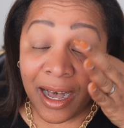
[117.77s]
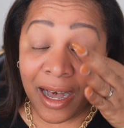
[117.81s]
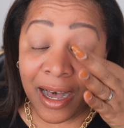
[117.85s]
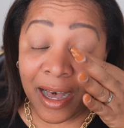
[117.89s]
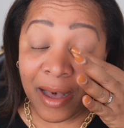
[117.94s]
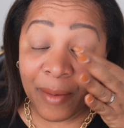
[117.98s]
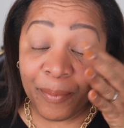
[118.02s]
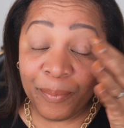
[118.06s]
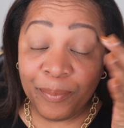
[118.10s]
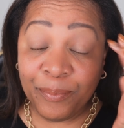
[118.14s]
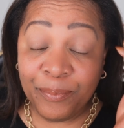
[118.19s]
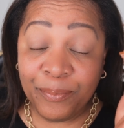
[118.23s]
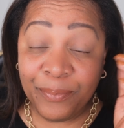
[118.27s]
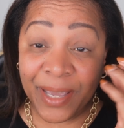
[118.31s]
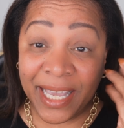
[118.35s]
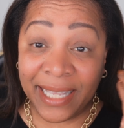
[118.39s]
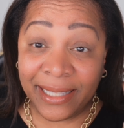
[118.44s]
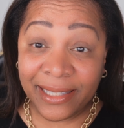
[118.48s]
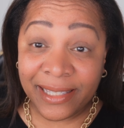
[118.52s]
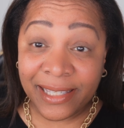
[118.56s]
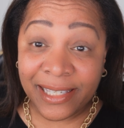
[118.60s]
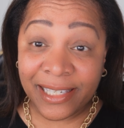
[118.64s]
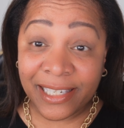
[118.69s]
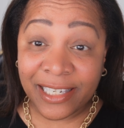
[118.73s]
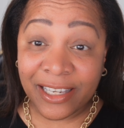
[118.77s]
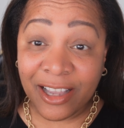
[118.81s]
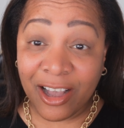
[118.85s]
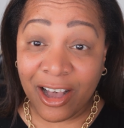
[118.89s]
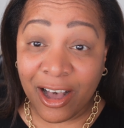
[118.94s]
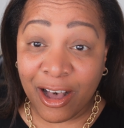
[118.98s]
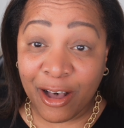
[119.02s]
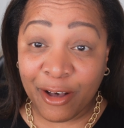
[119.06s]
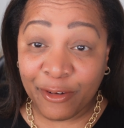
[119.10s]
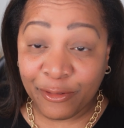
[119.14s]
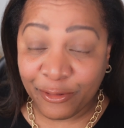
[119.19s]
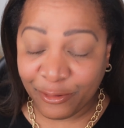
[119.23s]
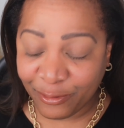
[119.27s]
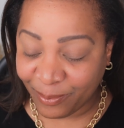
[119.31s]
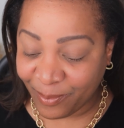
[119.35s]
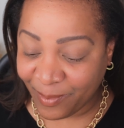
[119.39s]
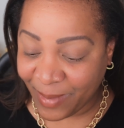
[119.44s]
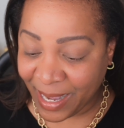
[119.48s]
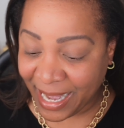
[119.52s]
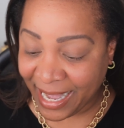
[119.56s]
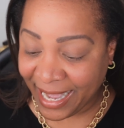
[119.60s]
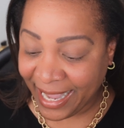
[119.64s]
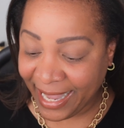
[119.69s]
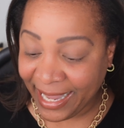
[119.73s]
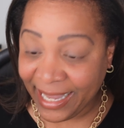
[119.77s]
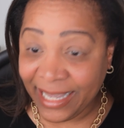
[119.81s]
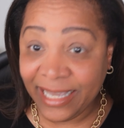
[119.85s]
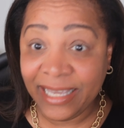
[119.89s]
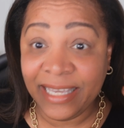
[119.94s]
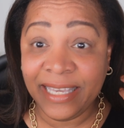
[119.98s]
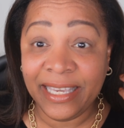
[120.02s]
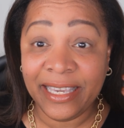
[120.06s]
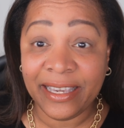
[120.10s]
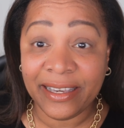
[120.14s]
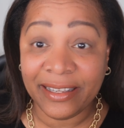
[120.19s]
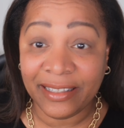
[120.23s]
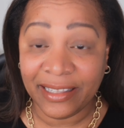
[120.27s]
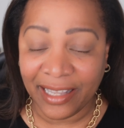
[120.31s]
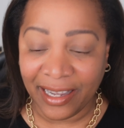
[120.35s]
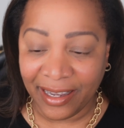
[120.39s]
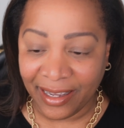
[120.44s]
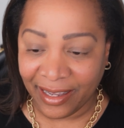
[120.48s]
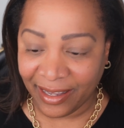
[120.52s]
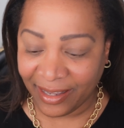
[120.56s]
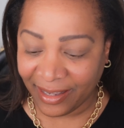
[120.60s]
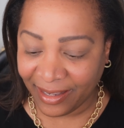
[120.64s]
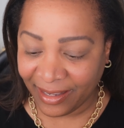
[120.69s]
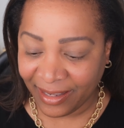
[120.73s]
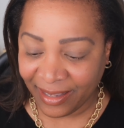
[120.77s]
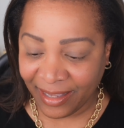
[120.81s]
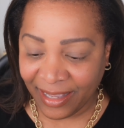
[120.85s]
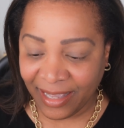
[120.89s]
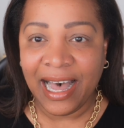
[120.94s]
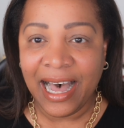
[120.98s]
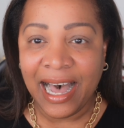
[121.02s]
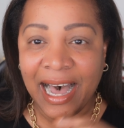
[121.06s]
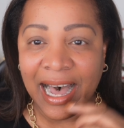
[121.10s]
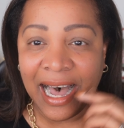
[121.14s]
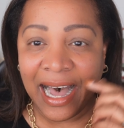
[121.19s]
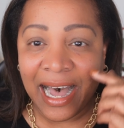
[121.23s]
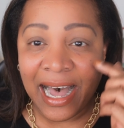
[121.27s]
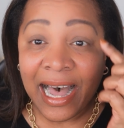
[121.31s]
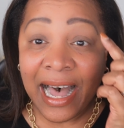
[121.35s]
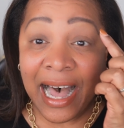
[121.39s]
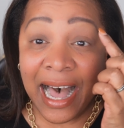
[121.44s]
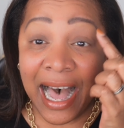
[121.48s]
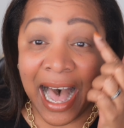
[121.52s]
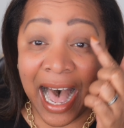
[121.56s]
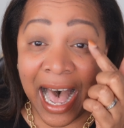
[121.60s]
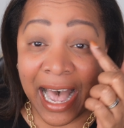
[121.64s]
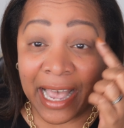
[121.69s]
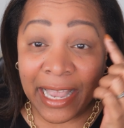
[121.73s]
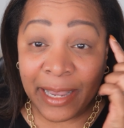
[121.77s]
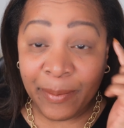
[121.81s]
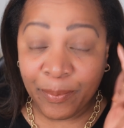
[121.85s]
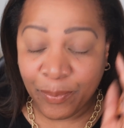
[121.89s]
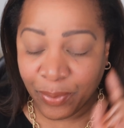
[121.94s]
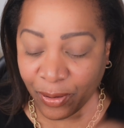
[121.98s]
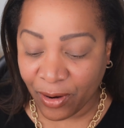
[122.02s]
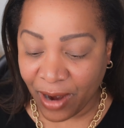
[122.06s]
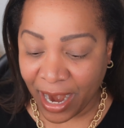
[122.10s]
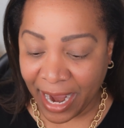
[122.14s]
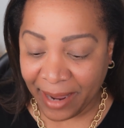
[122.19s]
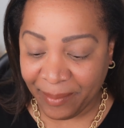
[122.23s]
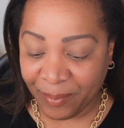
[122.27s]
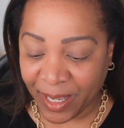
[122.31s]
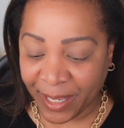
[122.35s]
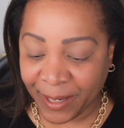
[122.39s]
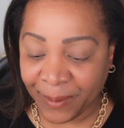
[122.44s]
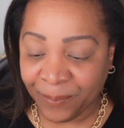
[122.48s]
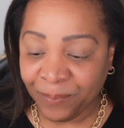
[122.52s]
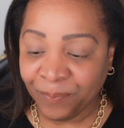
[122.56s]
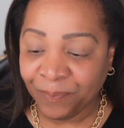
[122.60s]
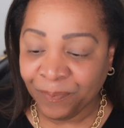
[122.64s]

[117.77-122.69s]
a bit of my Guerlain uh, eye primer.